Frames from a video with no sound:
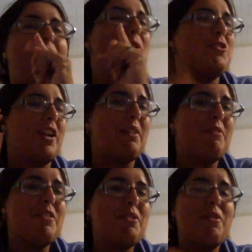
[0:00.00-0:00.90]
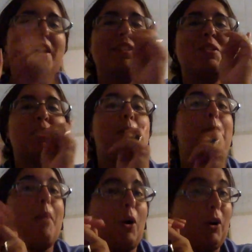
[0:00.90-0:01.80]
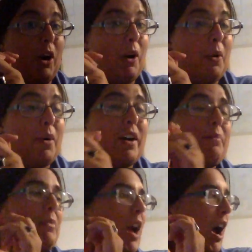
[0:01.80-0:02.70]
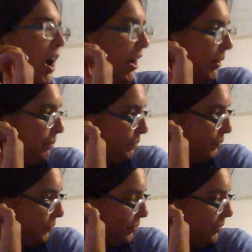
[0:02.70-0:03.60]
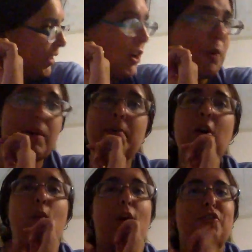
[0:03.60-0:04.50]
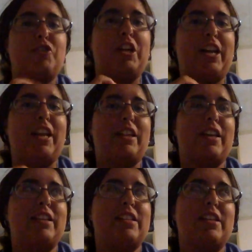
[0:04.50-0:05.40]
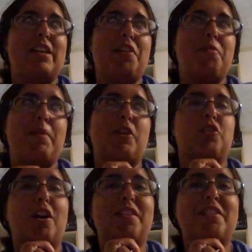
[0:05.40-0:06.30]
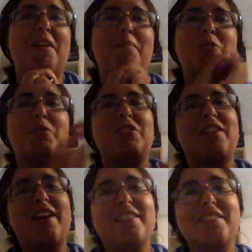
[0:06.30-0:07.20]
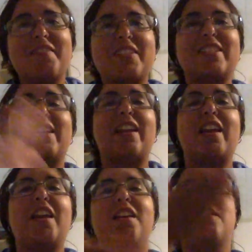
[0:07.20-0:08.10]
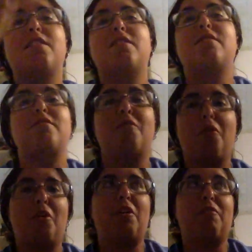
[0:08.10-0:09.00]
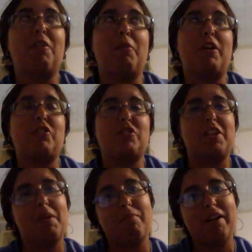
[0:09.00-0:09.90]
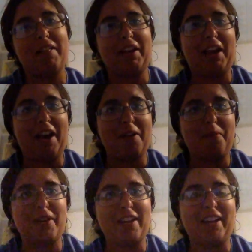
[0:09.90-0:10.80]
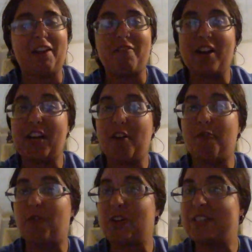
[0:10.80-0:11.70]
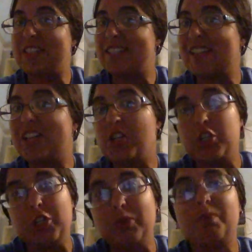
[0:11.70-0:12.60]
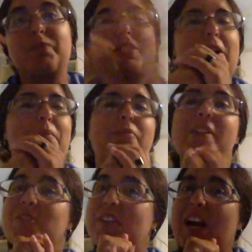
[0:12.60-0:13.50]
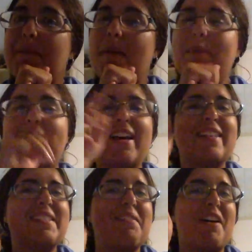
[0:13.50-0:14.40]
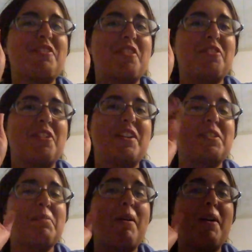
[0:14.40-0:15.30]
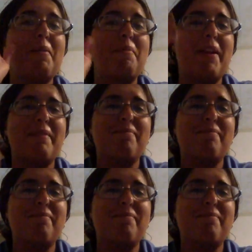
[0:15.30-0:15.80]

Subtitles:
I will check in with you guys tomorrow. I don't know what I'm gonna watch tonight. I think it's gonna either be a toss-up between Tales of the City or rewatch The Umbrella Academy to get ready for season 2. So those are kind of my plans. I'll talk to you guys tomorrow. Bye.